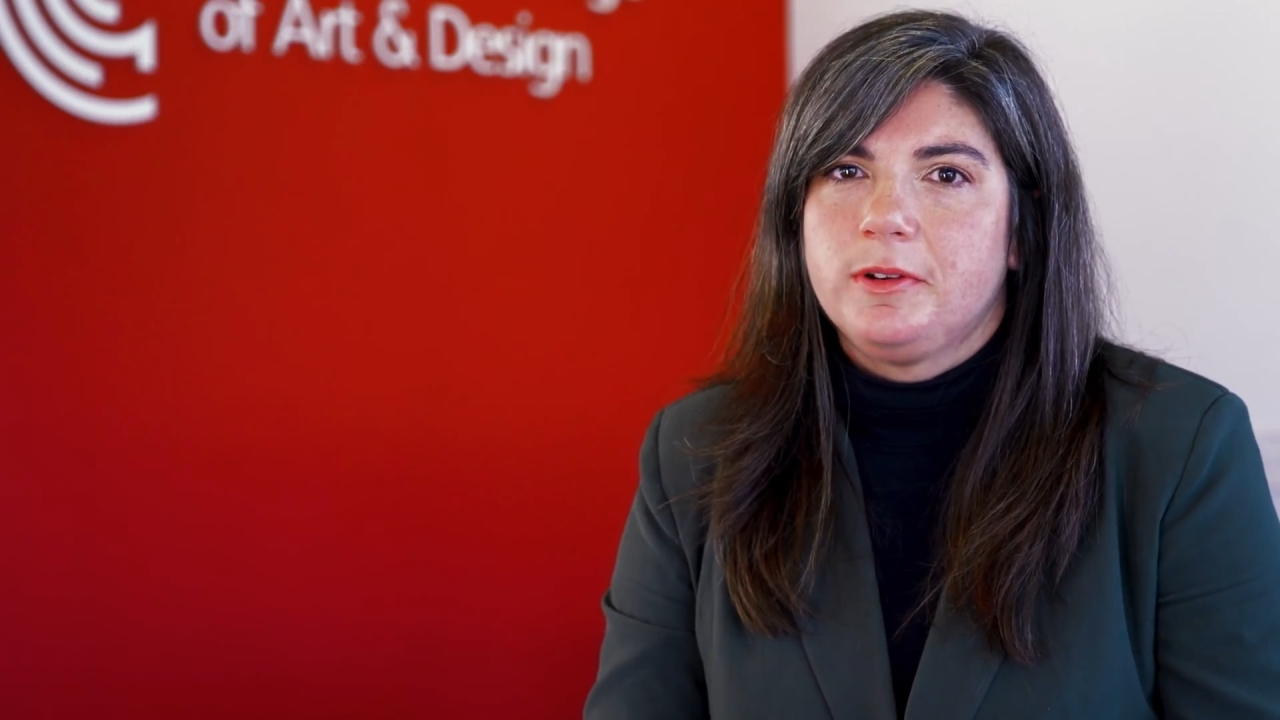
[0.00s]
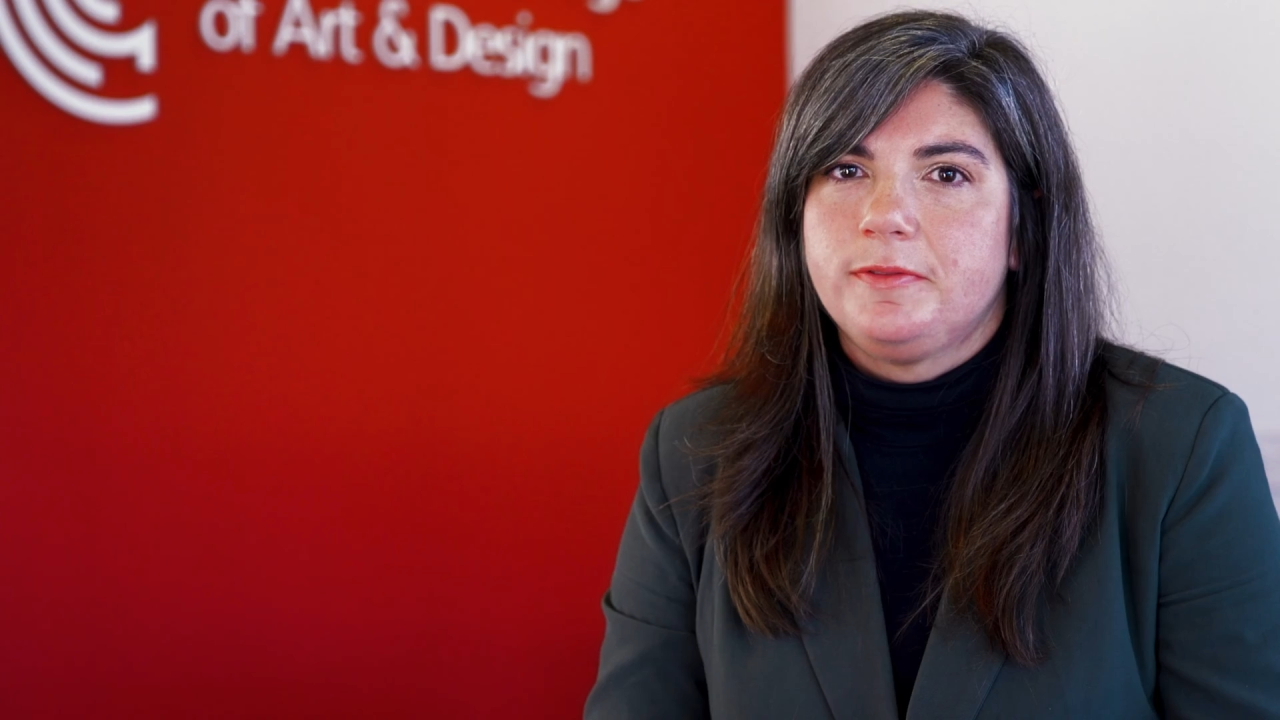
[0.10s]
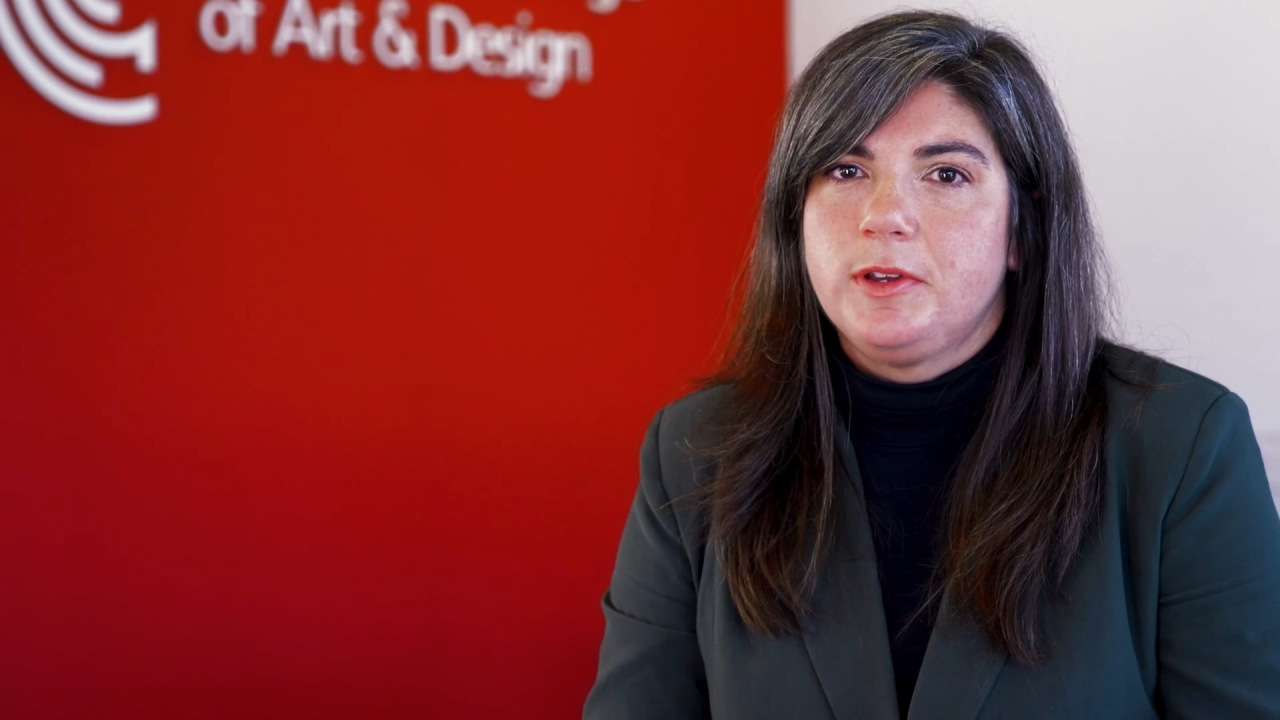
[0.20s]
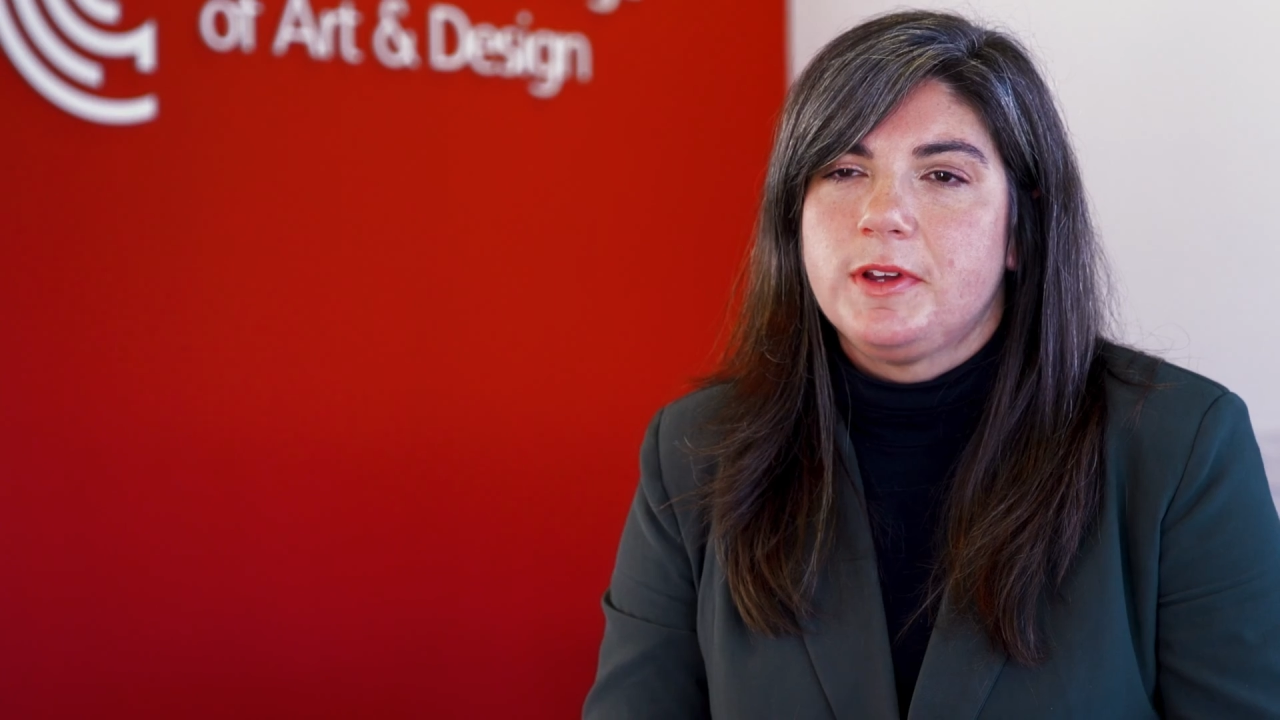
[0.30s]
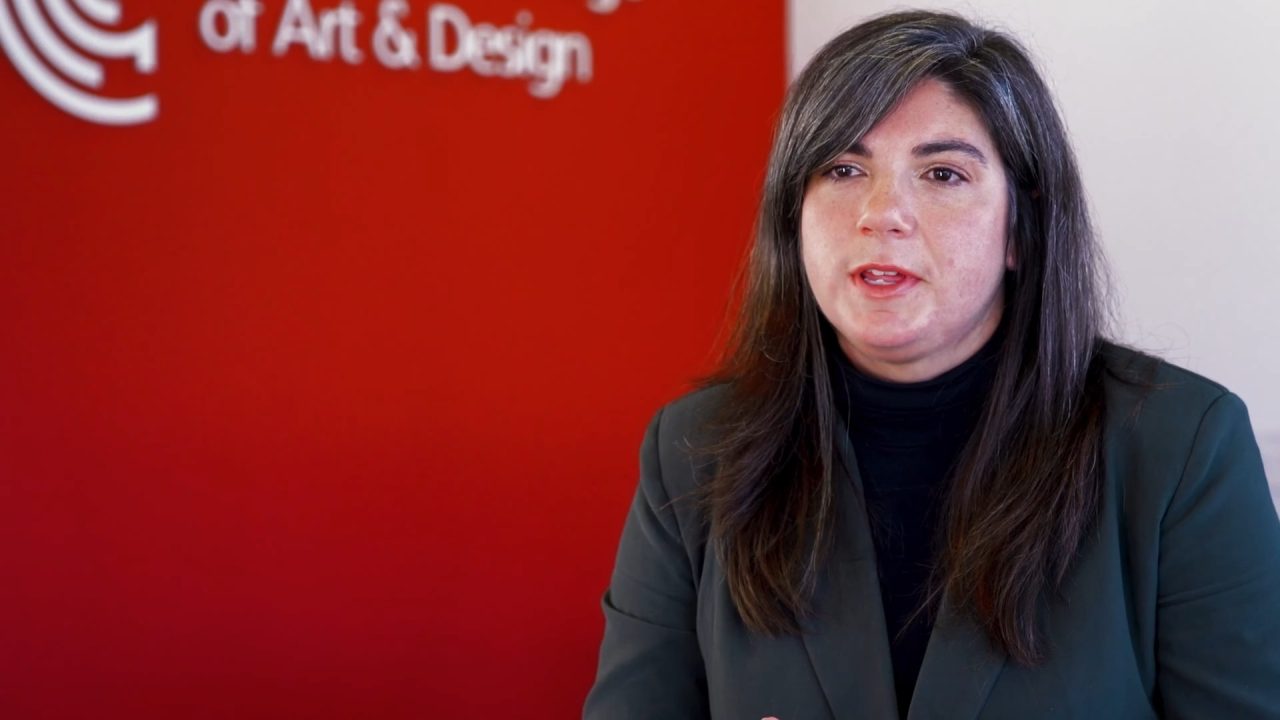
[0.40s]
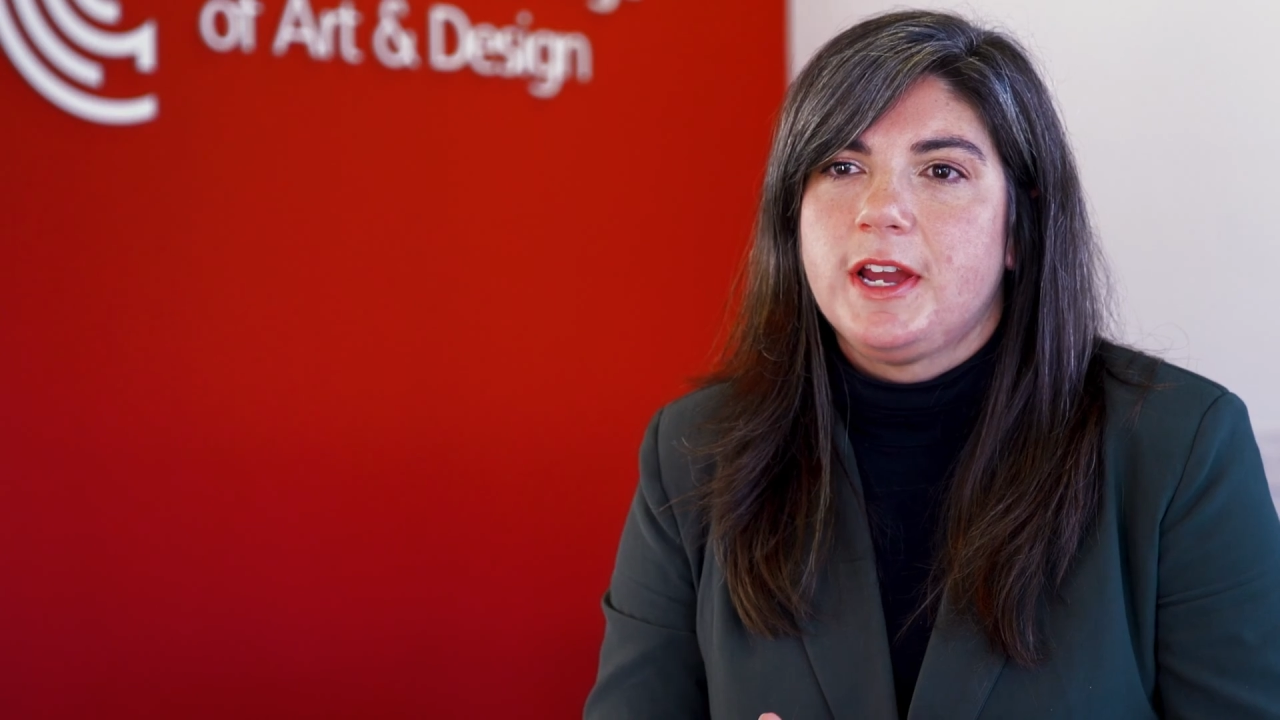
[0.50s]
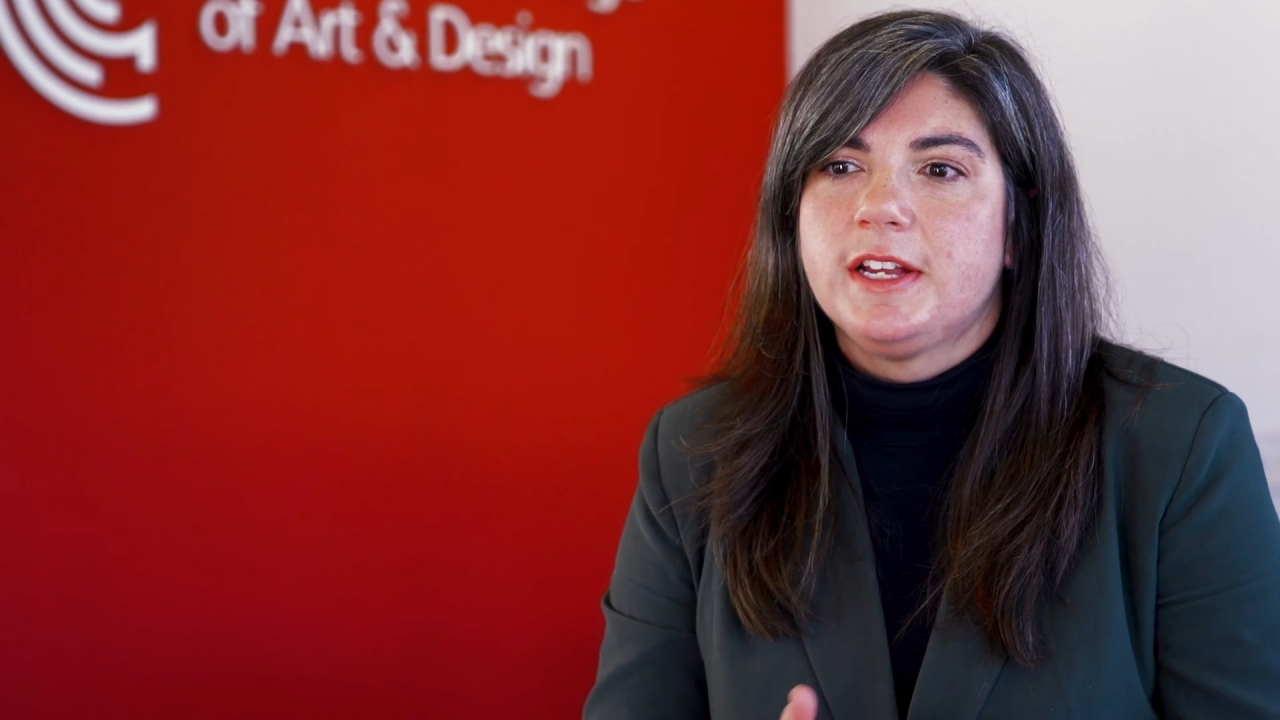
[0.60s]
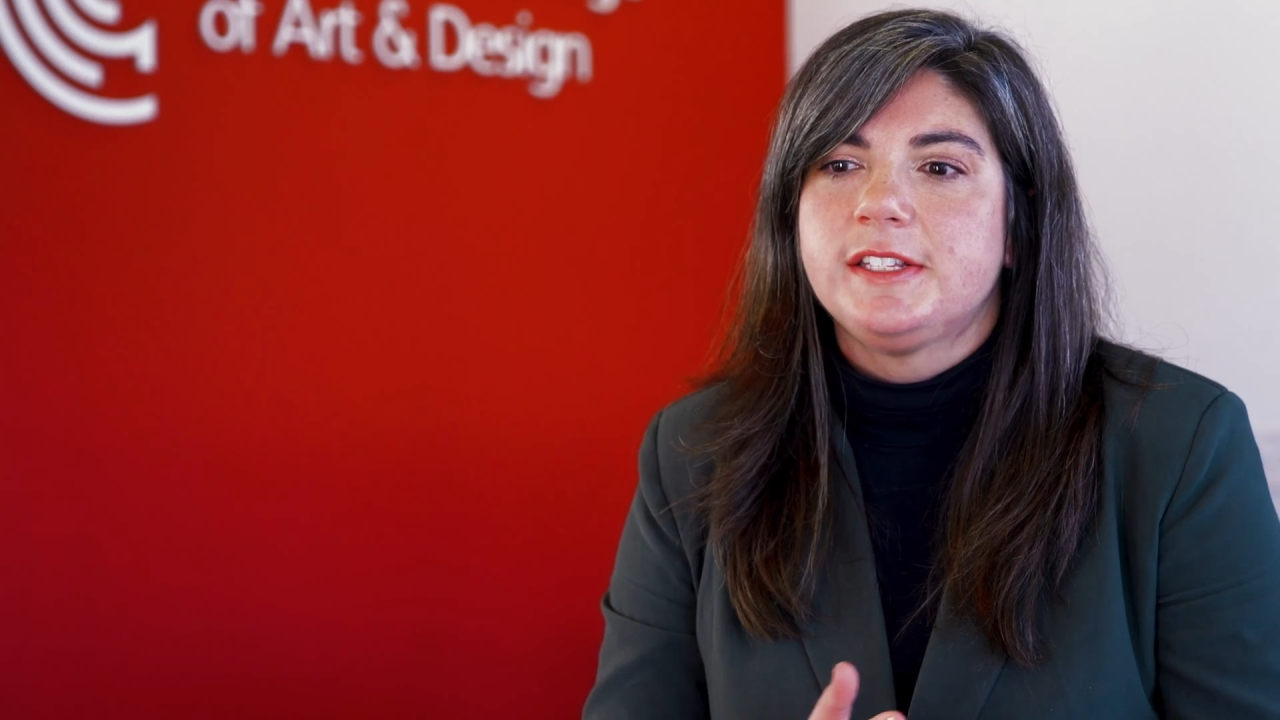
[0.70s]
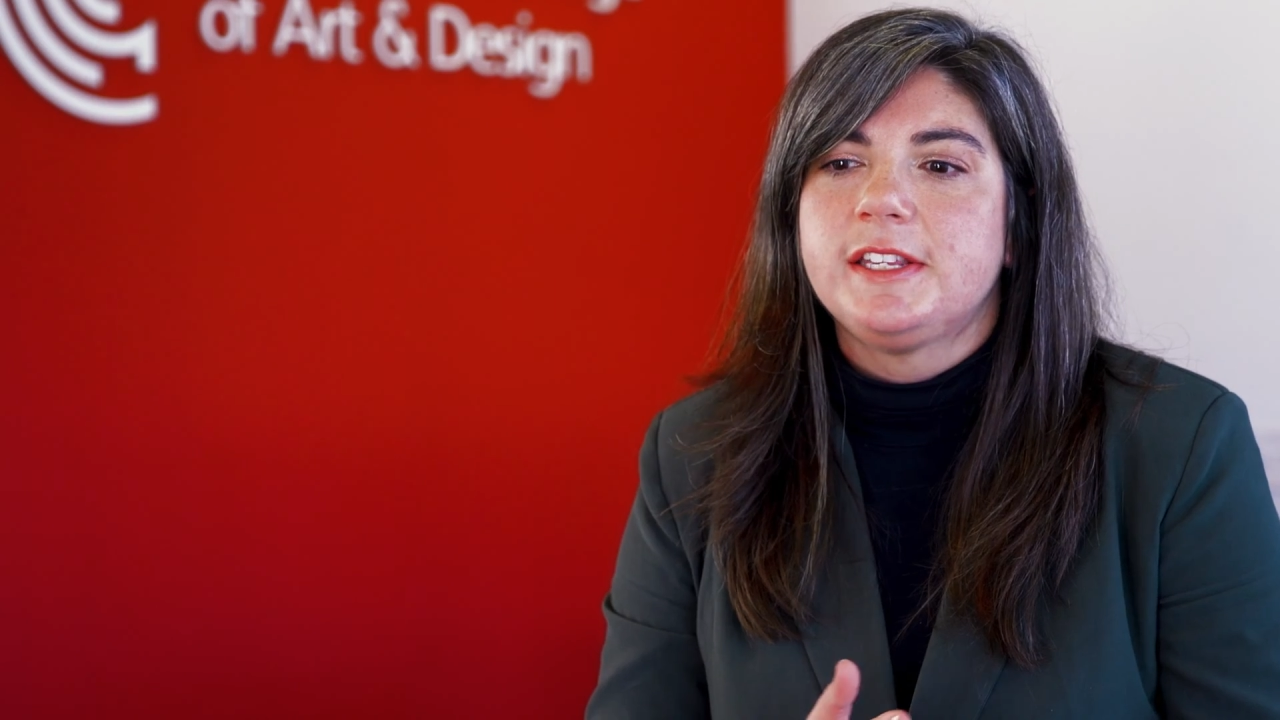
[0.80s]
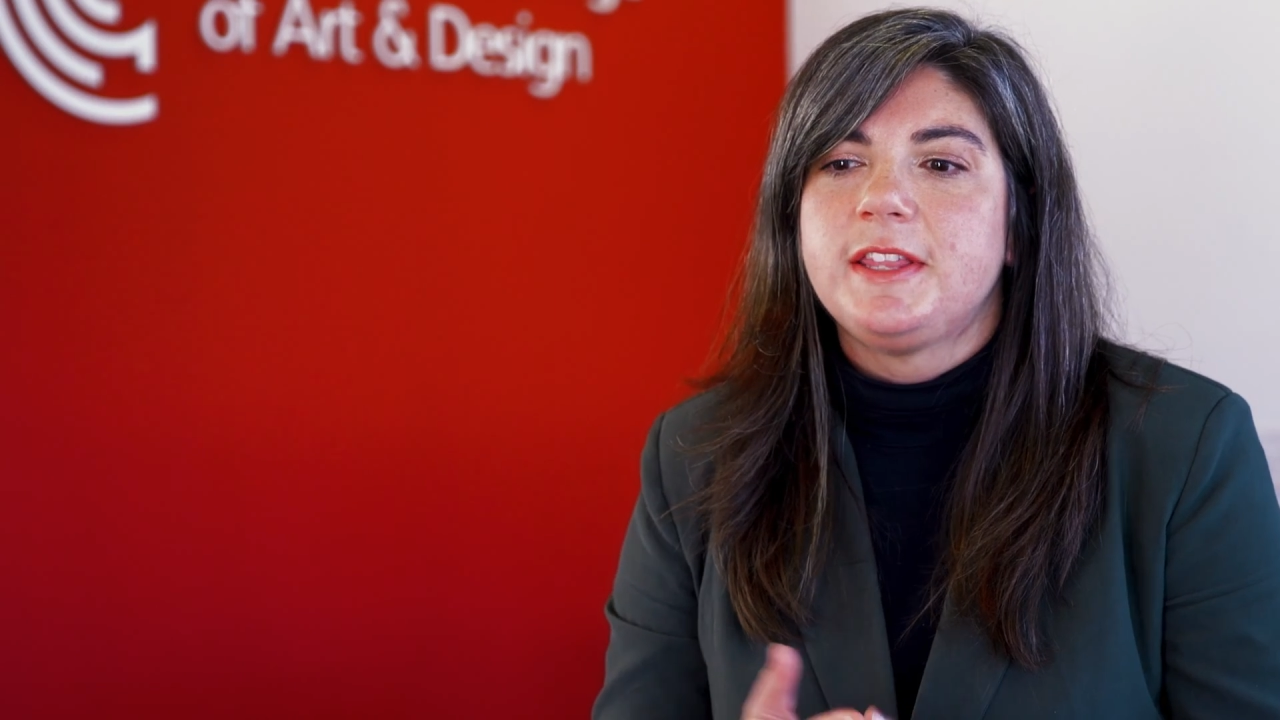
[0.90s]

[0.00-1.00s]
review with us,